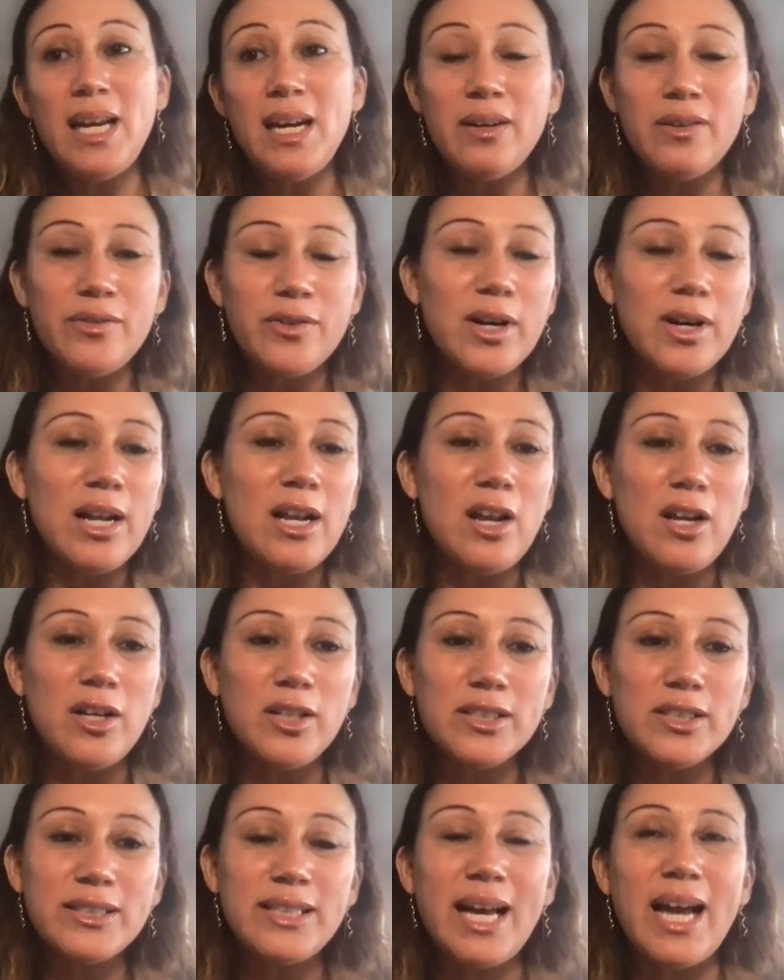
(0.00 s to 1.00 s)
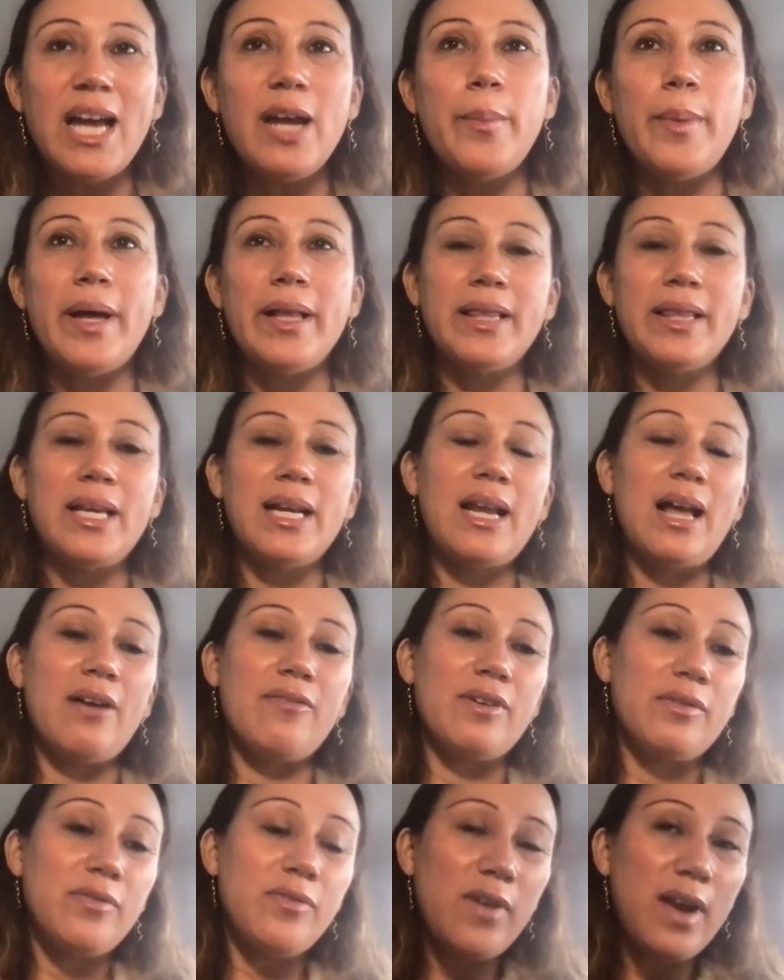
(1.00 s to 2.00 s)
clear for a long time and
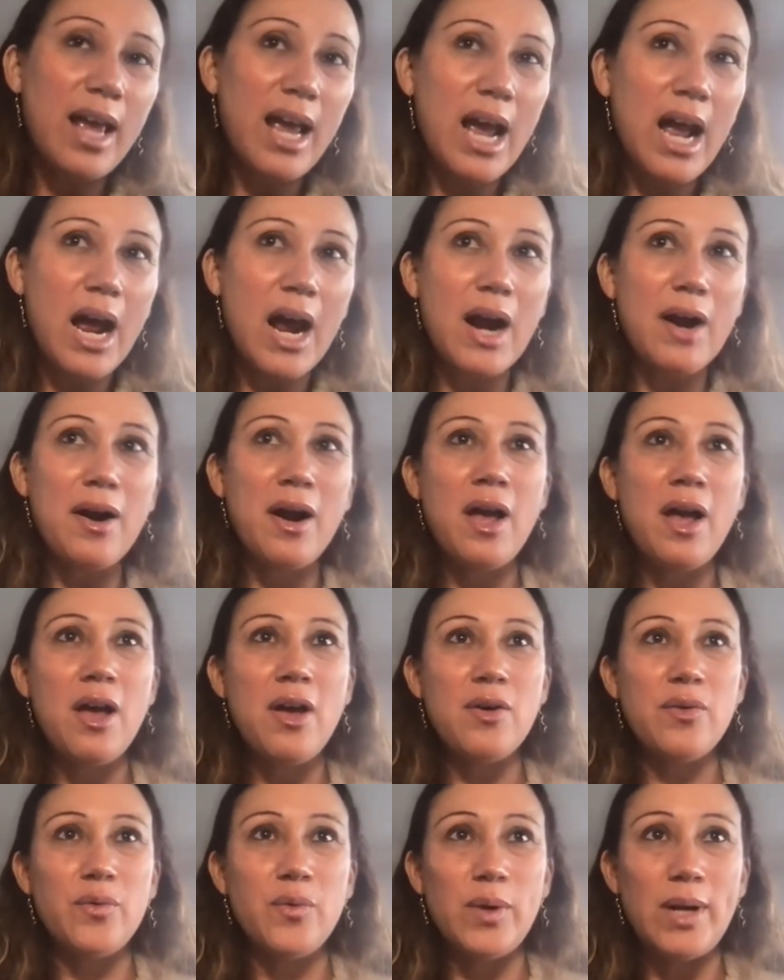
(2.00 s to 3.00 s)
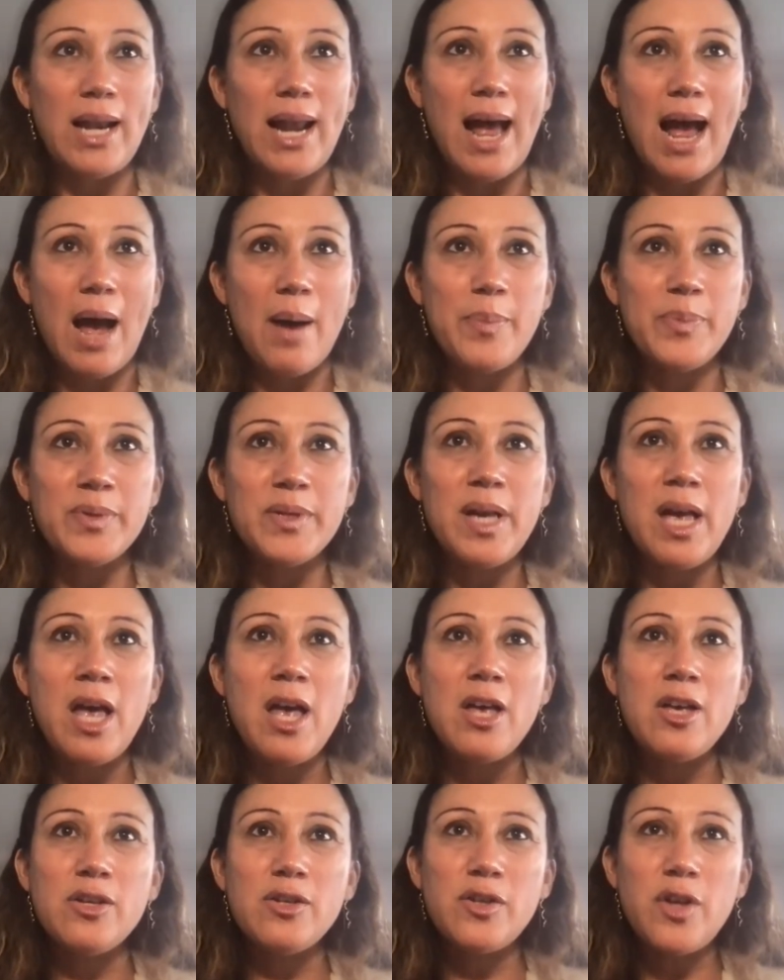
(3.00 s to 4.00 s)
then have a flare,
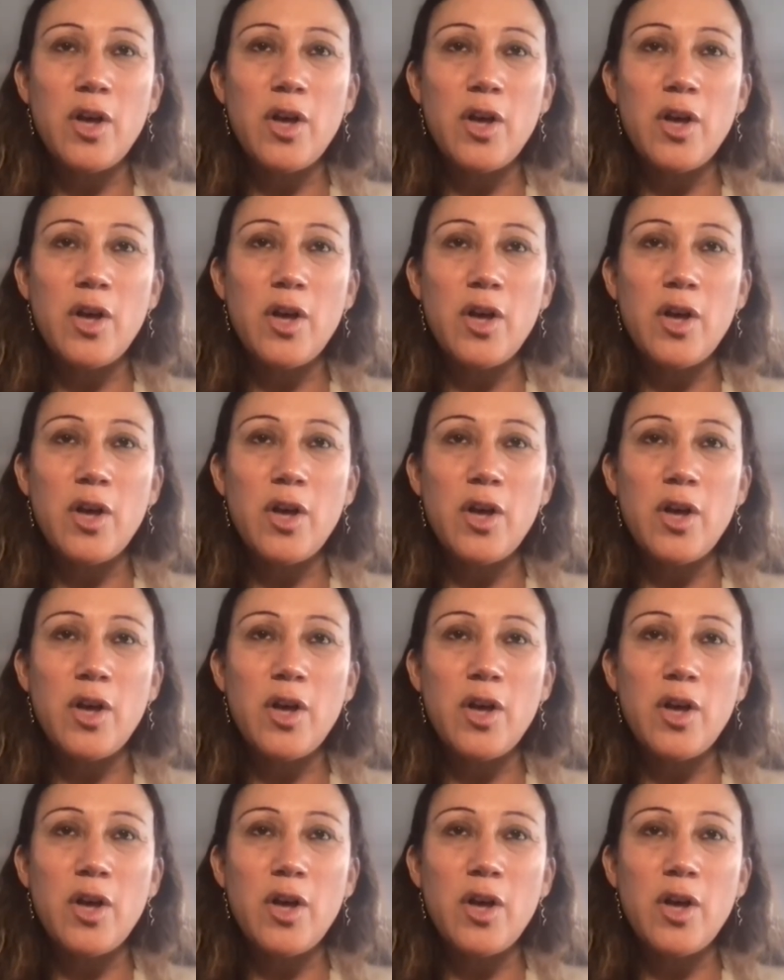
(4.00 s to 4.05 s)
relapse,